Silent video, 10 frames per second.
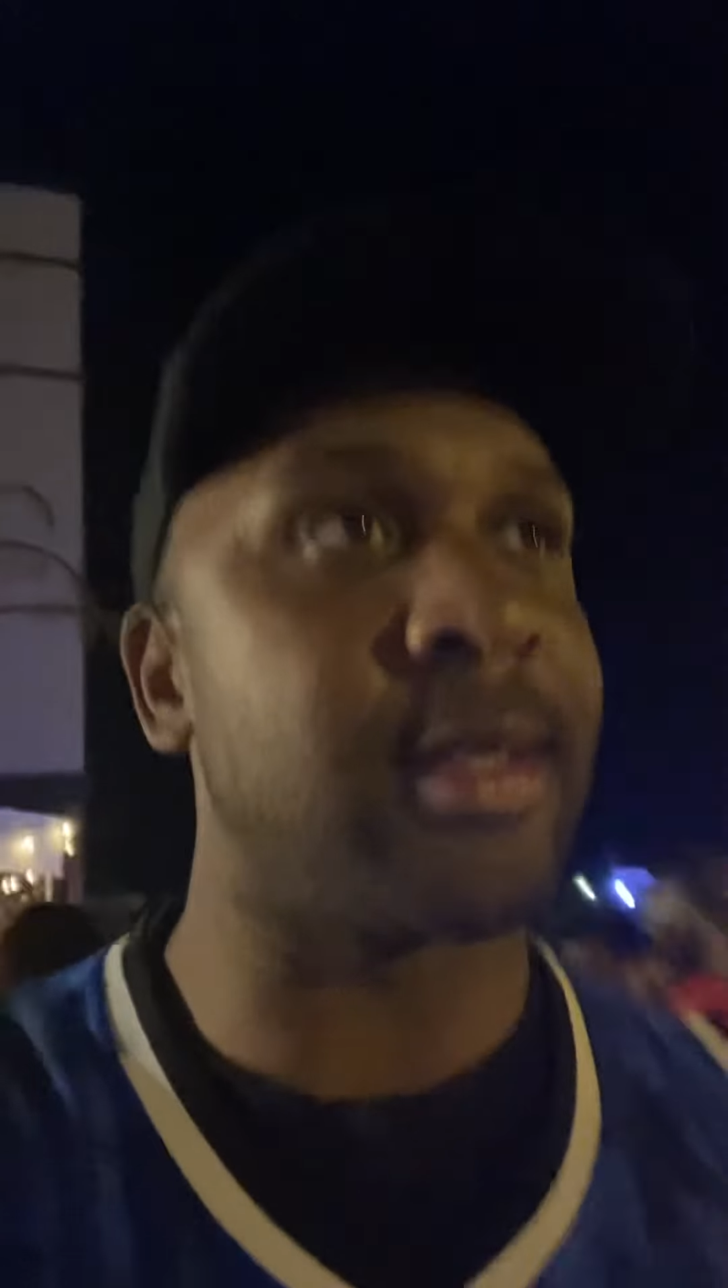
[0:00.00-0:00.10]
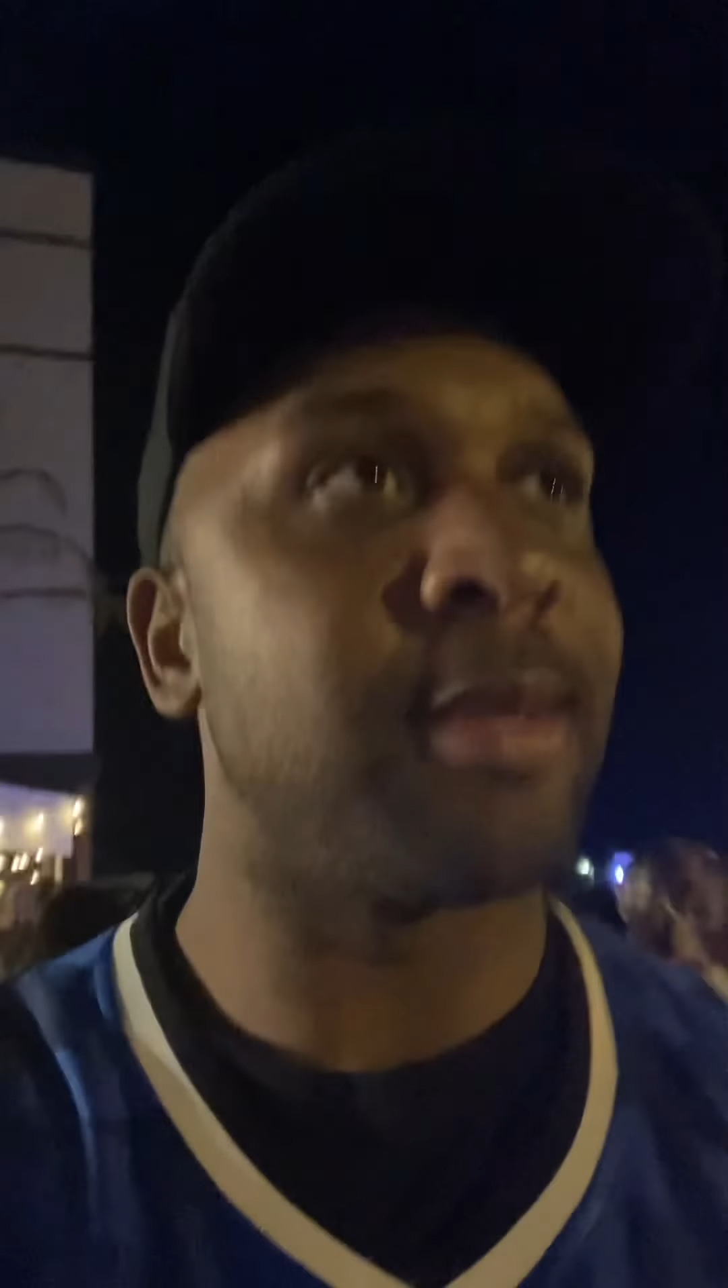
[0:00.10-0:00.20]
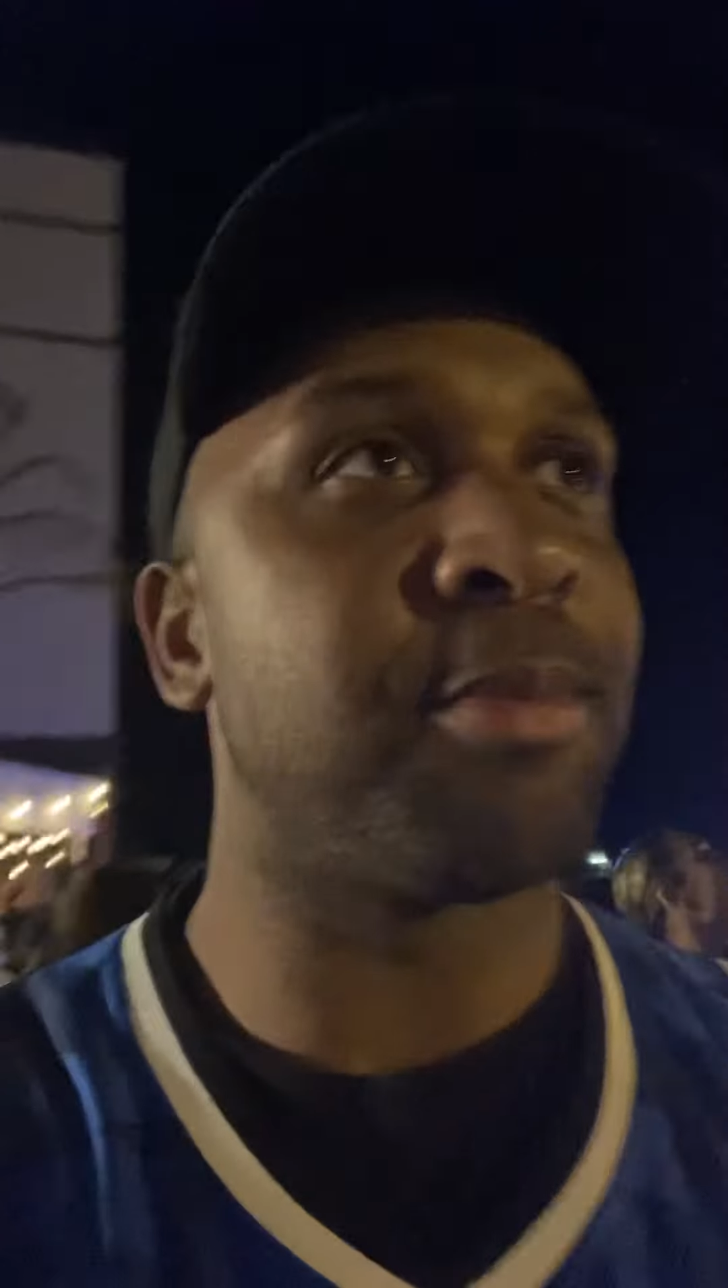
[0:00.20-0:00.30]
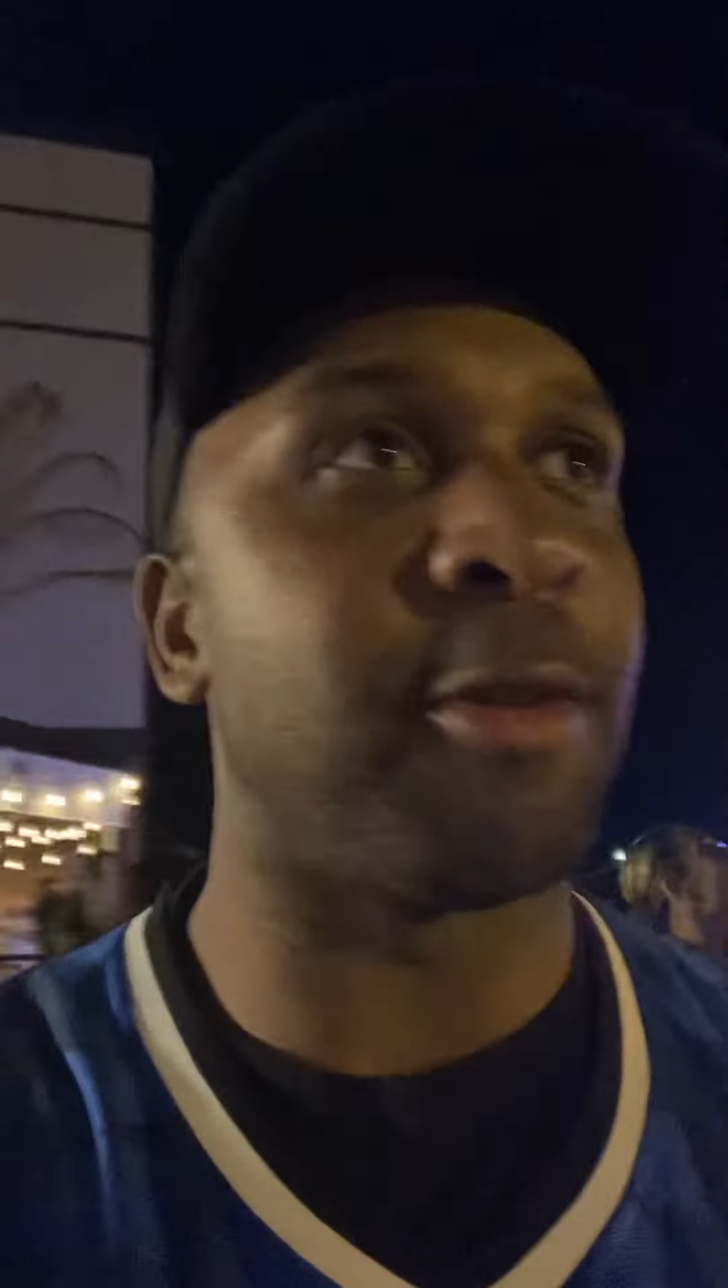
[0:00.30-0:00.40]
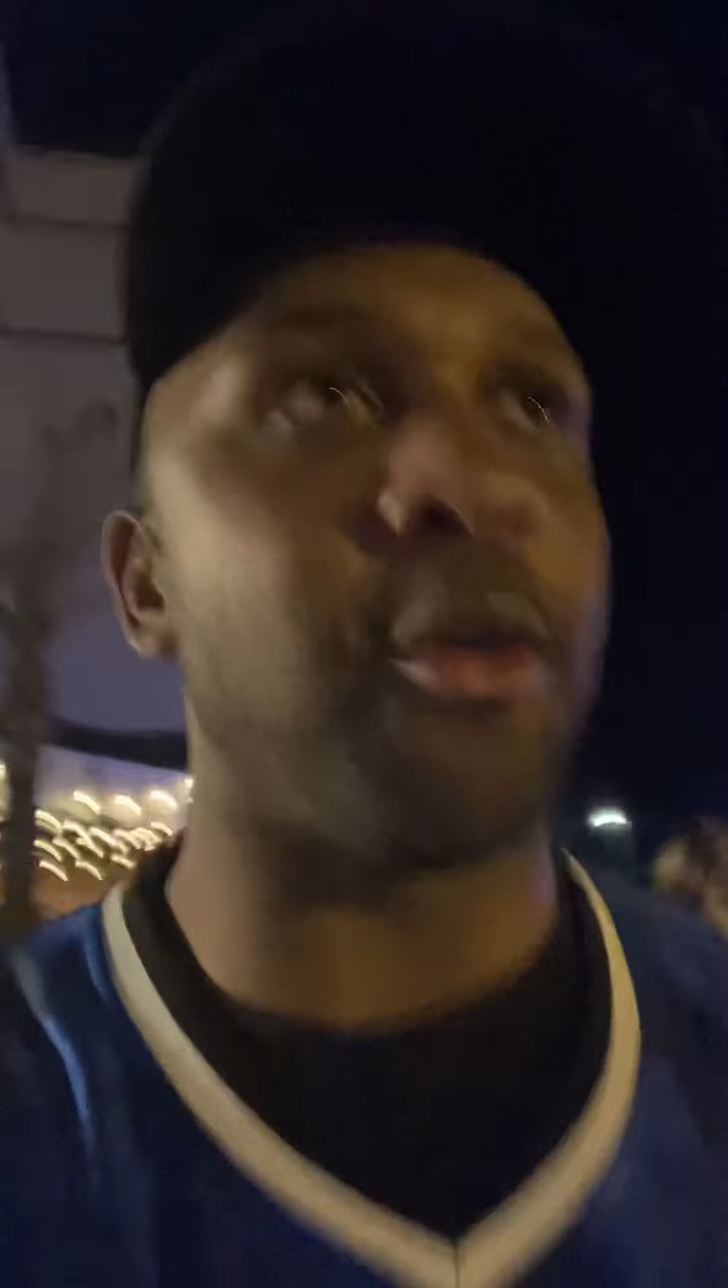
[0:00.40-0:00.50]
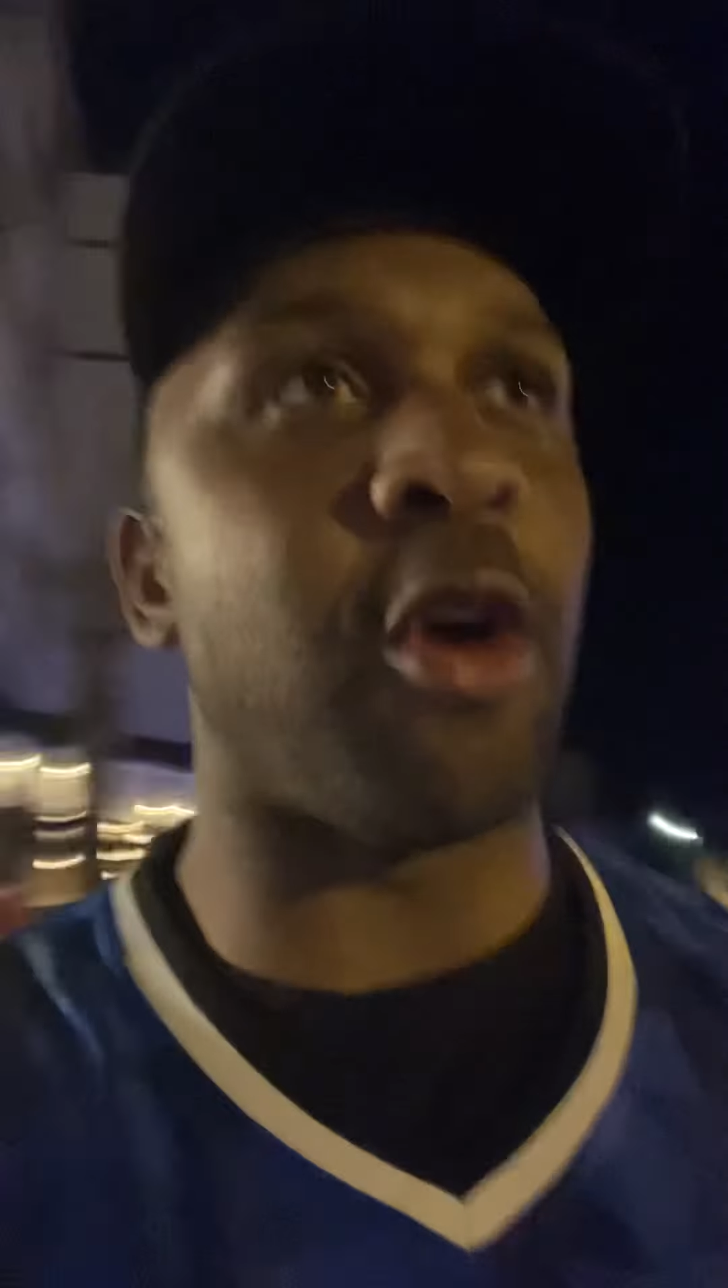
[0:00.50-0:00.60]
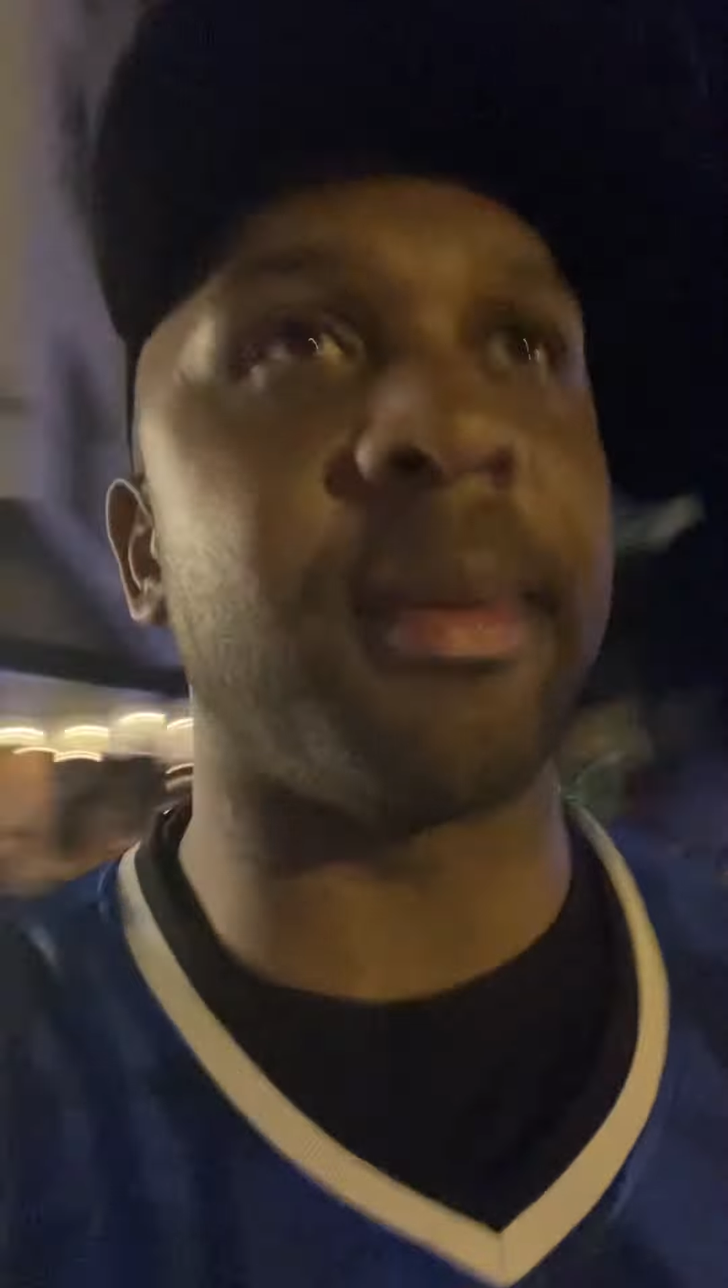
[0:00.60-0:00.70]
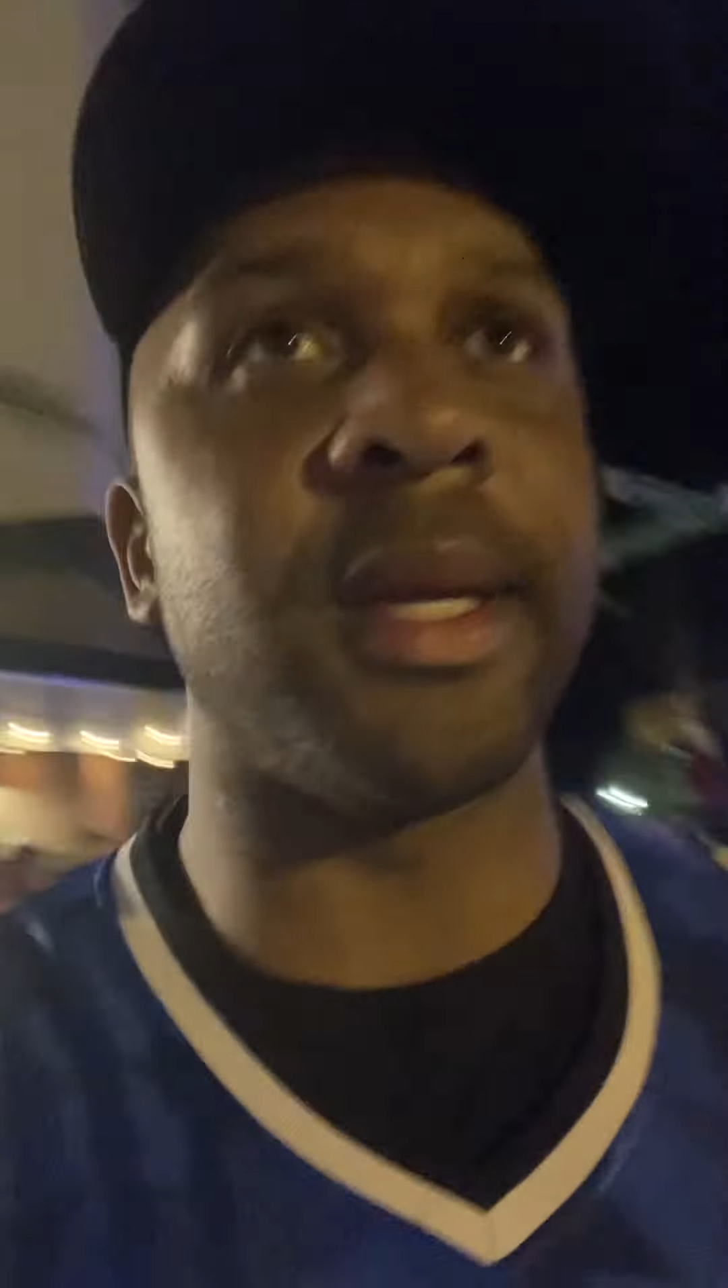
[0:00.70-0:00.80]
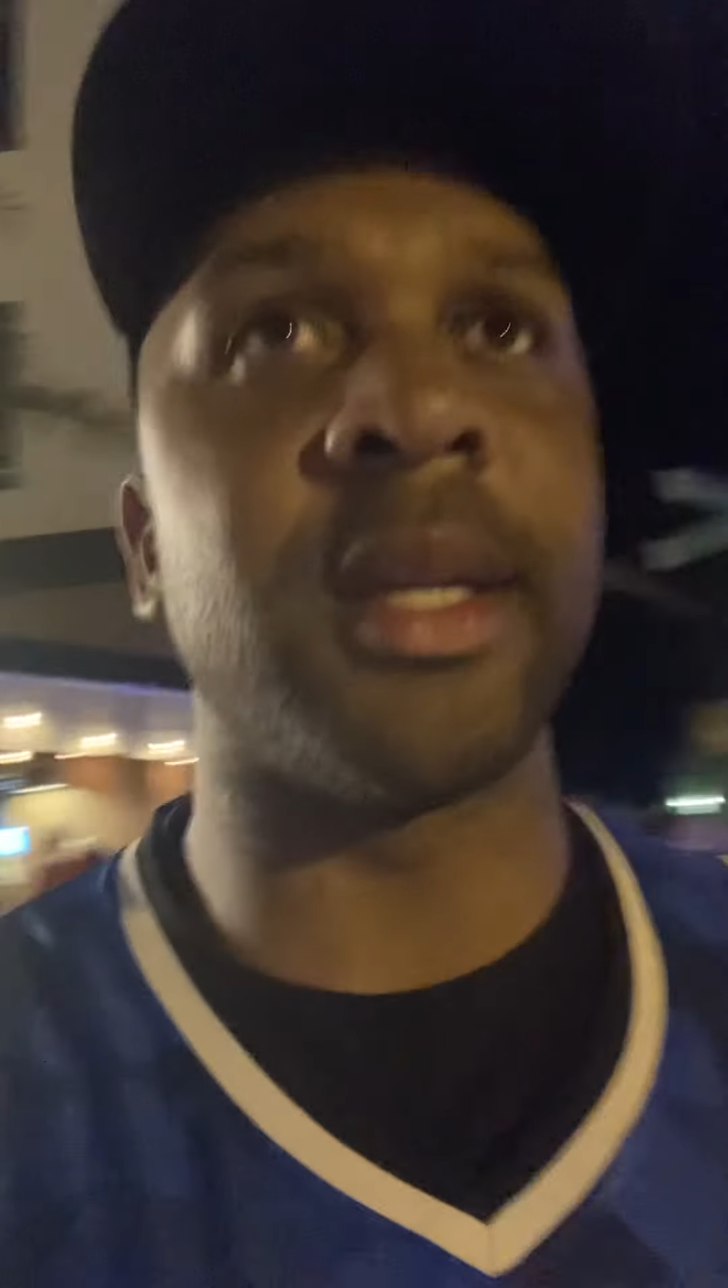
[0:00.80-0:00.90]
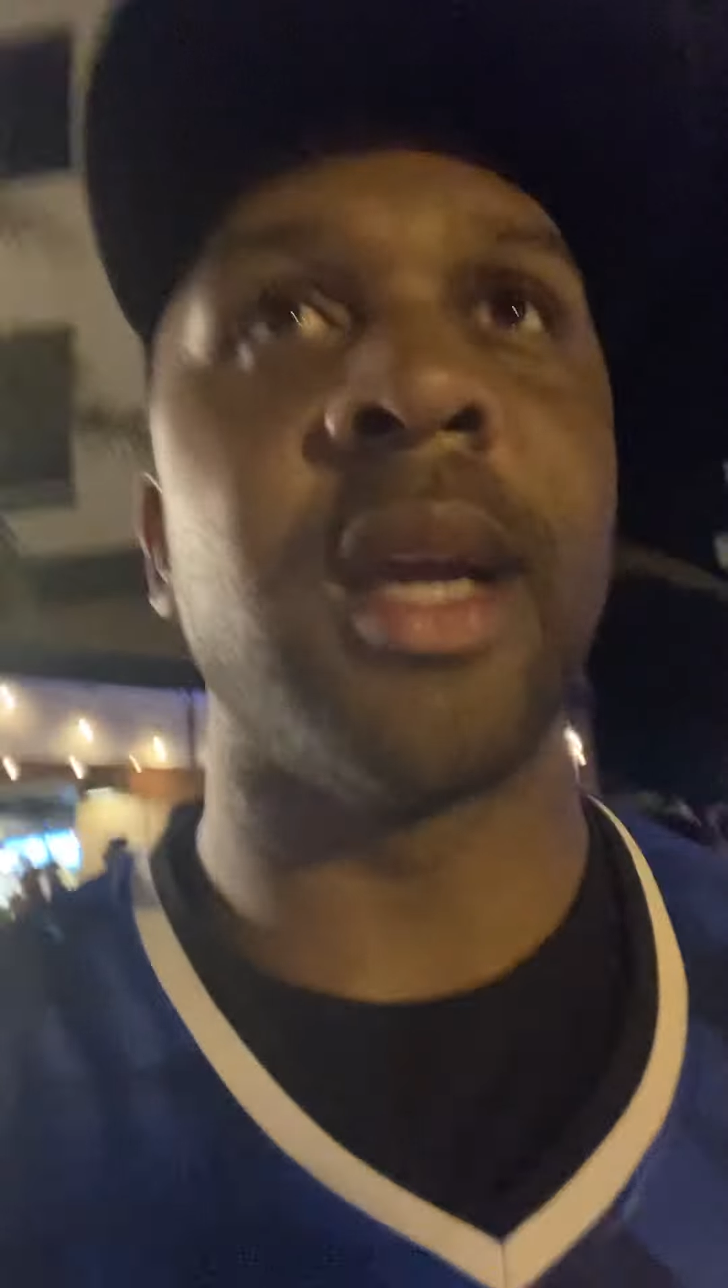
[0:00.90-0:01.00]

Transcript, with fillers: performing.